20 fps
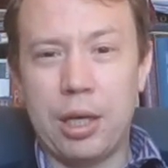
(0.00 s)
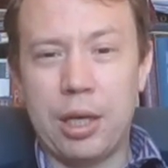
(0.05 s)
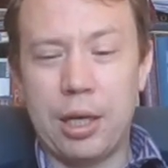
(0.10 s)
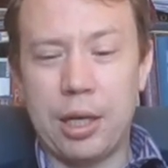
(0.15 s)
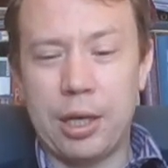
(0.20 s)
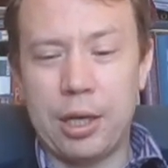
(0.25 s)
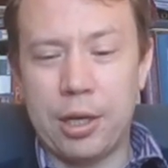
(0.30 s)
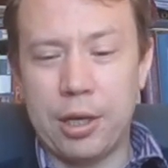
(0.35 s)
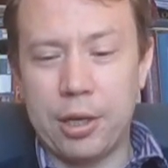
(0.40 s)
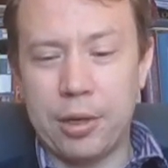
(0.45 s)

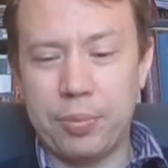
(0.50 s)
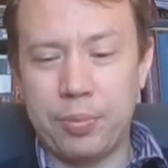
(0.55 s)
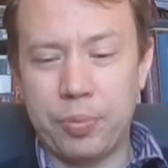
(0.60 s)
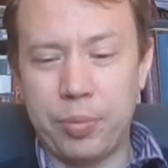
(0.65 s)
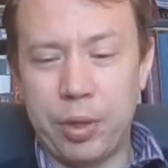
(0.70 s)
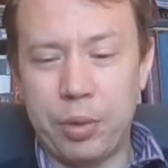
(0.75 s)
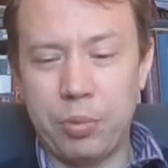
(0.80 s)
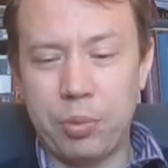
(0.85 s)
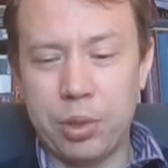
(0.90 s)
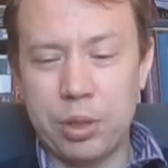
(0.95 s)

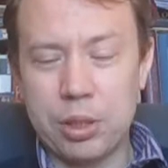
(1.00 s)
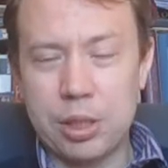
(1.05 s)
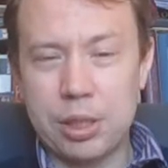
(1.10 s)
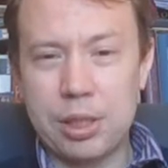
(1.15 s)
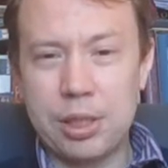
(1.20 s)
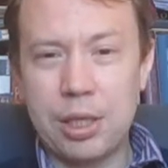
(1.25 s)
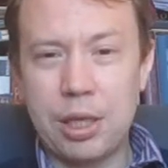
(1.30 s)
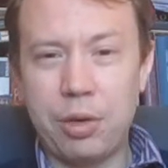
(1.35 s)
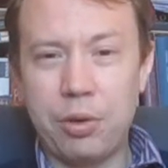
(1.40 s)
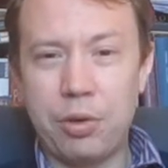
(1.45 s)
It was a
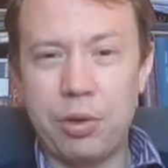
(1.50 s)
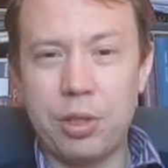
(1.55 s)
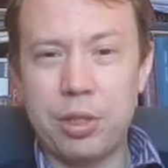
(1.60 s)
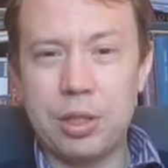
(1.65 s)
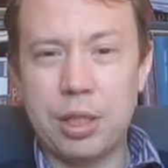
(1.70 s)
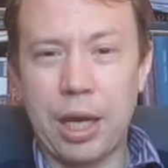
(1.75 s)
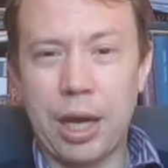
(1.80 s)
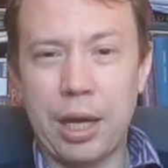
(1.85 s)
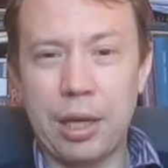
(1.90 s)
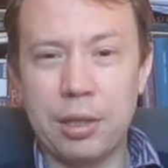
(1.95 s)

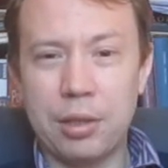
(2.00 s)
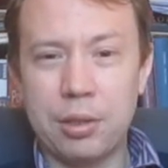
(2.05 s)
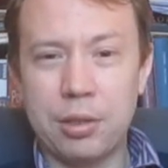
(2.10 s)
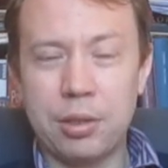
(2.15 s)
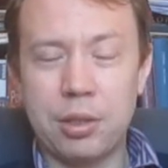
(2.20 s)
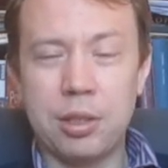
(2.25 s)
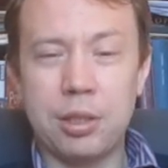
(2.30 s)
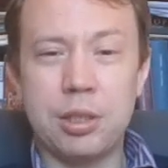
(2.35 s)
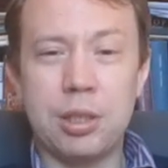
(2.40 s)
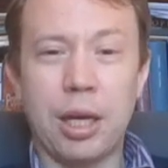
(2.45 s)
serious
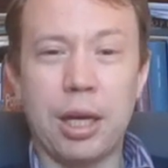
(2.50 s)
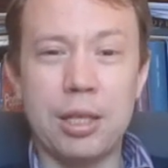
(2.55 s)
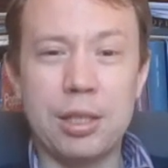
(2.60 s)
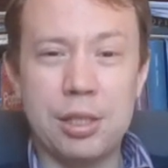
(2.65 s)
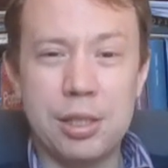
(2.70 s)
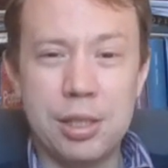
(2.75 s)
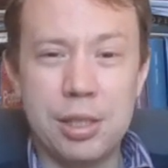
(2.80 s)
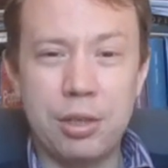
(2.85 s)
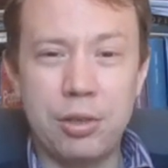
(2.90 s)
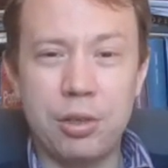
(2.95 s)

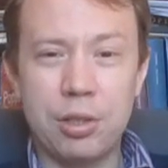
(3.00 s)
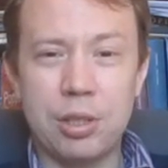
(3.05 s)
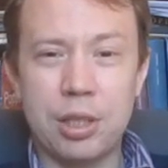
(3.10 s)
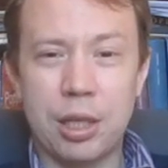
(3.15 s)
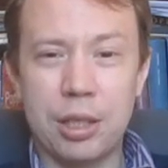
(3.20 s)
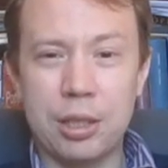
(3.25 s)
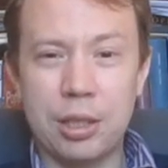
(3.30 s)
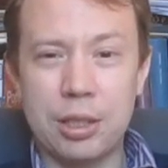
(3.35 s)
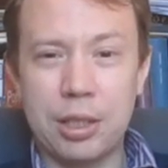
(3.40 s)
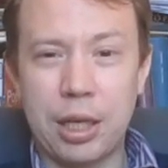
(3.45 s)

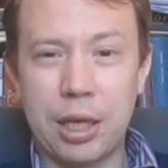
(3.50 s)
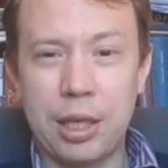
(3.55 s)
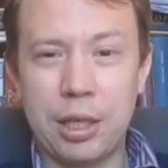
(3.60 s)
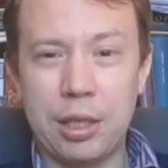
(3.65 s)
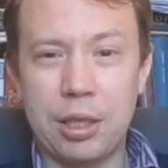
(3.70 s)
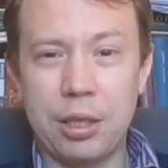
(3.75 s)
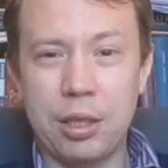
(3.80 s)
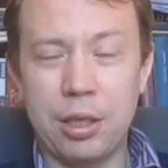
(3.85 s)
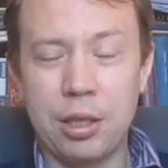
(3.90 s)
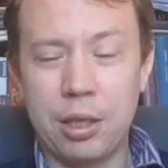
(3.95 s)

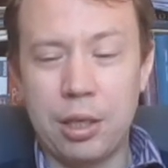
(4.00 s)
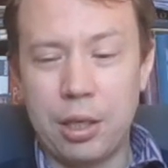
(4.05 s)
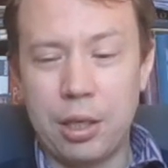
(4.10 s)
undertaking,